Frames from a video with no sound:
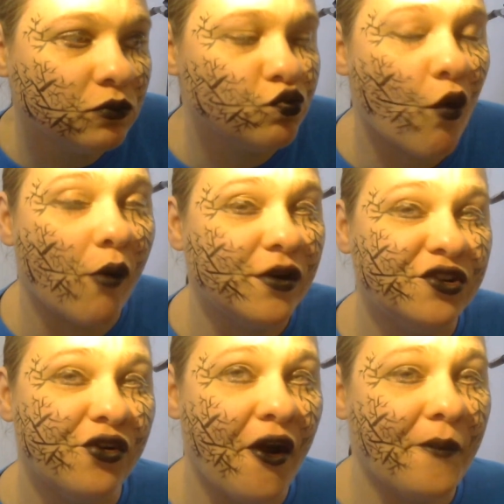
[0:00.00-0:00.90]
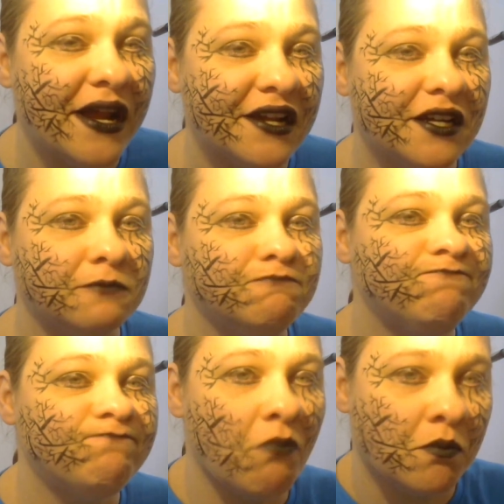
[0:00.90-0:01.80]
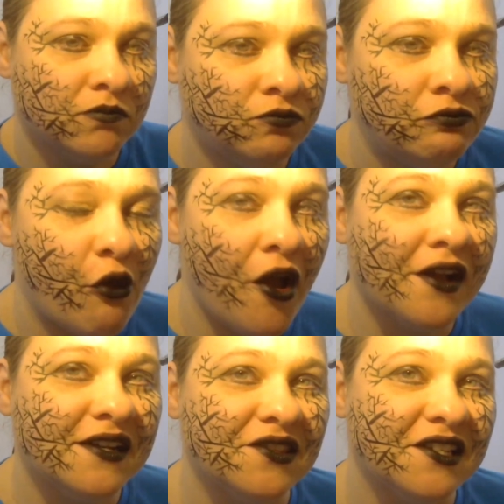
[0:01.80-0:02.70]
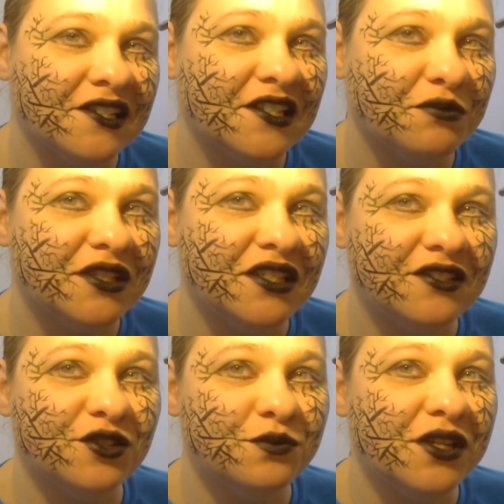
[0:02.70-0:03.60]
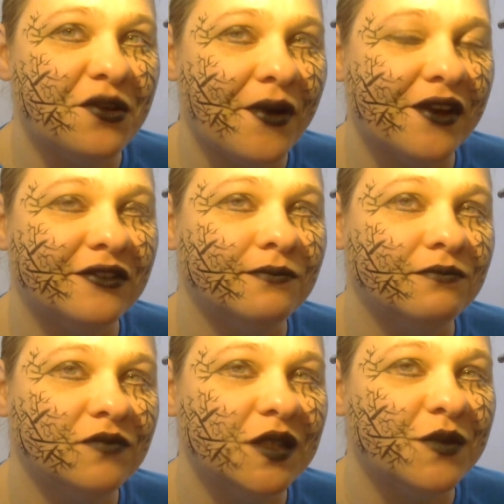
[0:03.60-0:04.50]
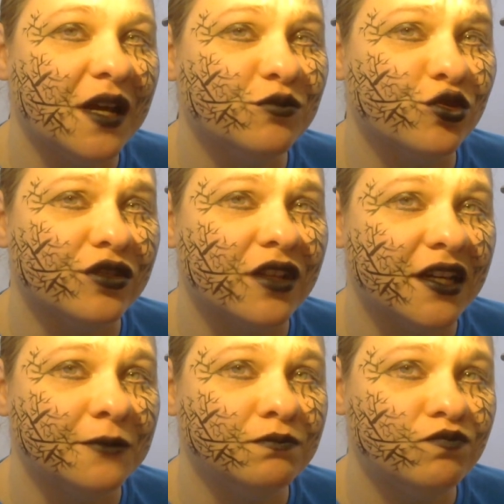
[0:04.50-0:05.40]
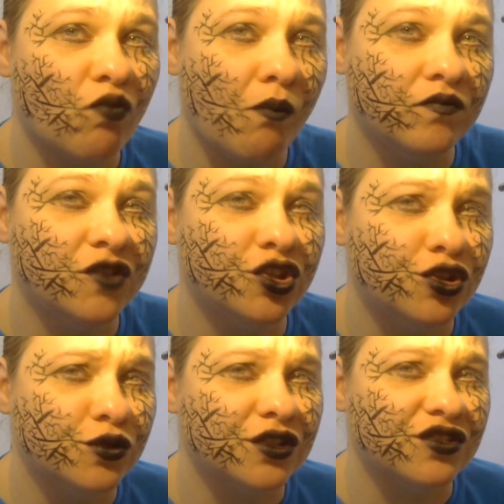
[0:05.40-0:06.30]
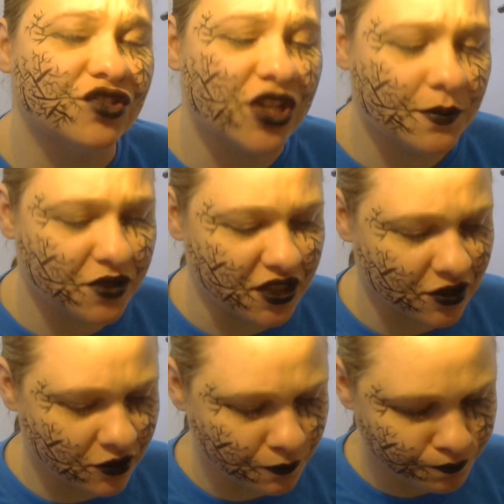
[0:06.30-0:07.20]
where we do our makeup and then attempt to eat some peanut butter M&Ms with skewers as chopsticks.